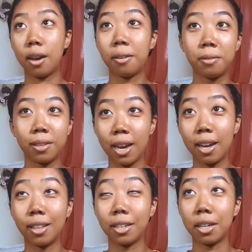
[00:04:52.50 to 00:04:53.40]
after
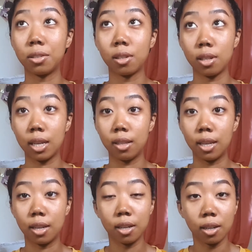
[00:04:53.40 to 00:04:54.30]
that, like I started getting
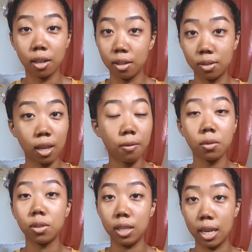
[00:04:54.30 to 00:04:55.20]
like a,
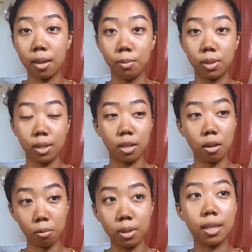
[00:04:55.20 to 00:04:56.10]
several DMs
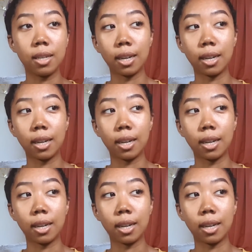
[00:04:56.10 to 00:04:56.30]
a week.